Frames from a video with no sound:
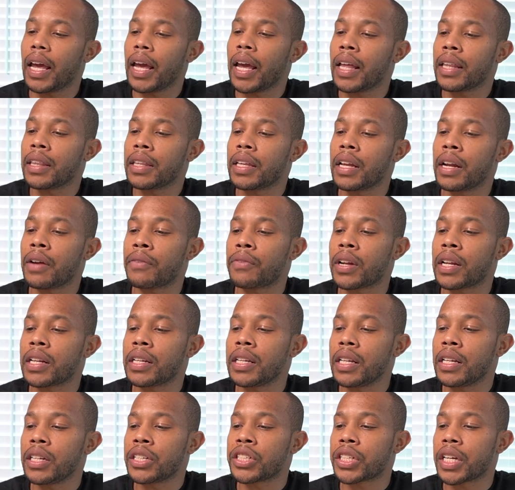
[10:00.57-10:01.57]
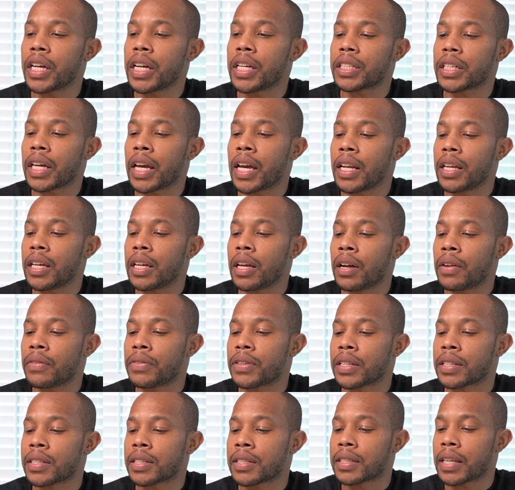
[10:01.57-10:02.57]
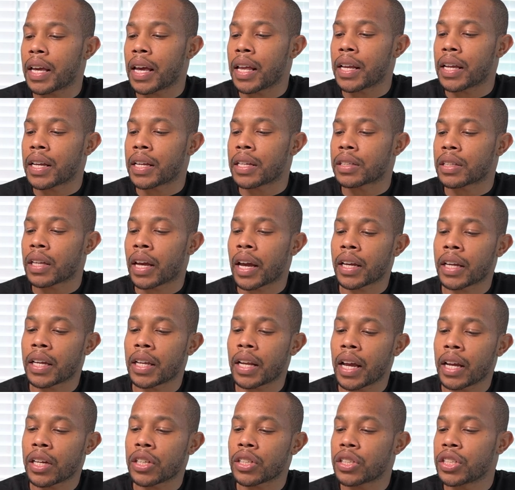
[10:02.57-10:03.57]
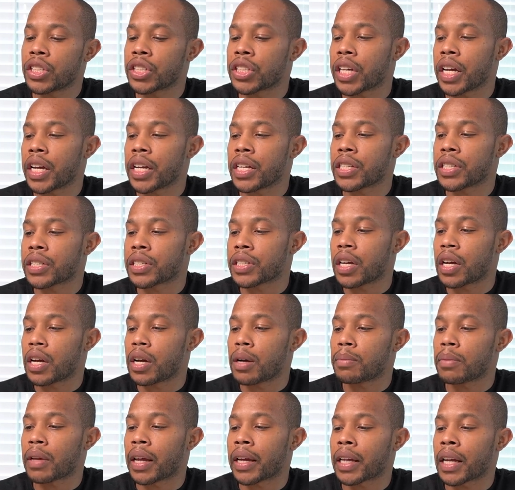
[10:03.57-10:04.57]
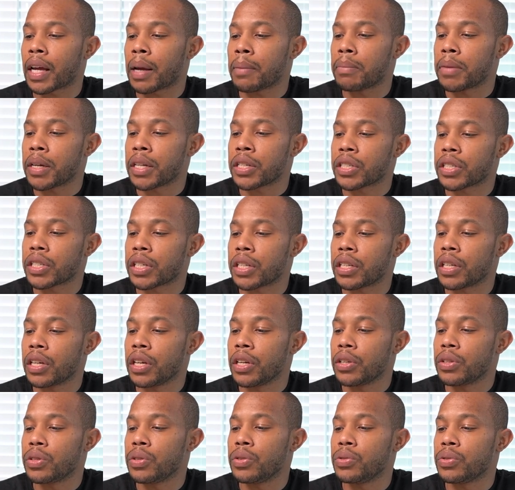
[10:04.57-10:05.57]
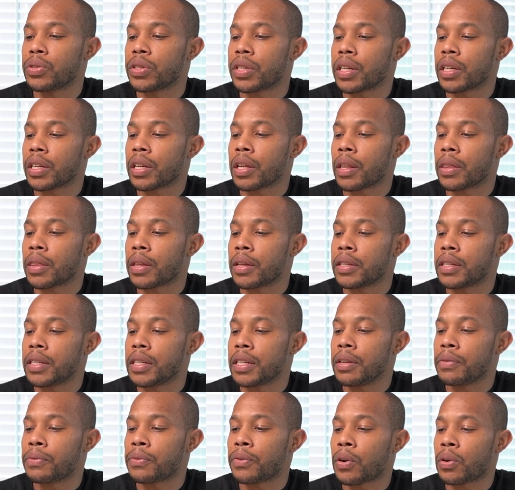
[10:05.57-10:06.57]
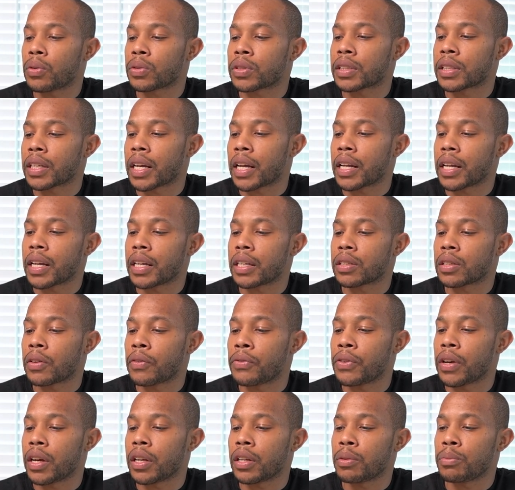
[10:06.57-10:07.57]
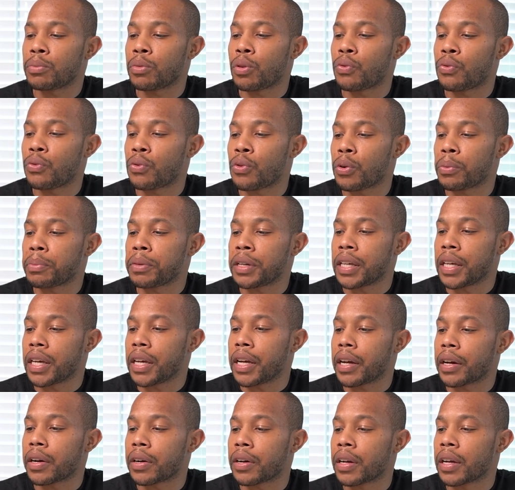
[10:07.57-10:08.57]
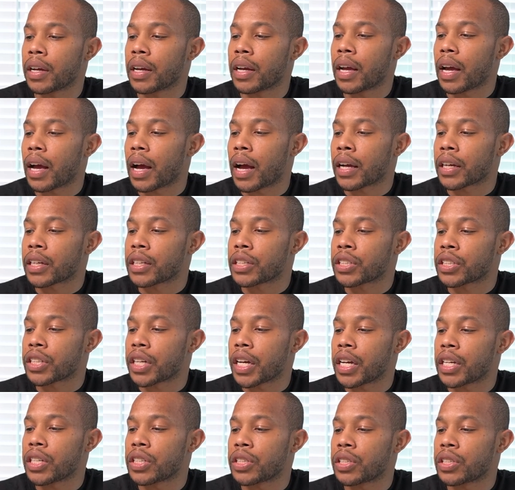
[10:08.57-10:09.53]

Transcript: And then if I need to change any of the settings, I can actually change some, like I mentioned, using the default settings available for me here. I can change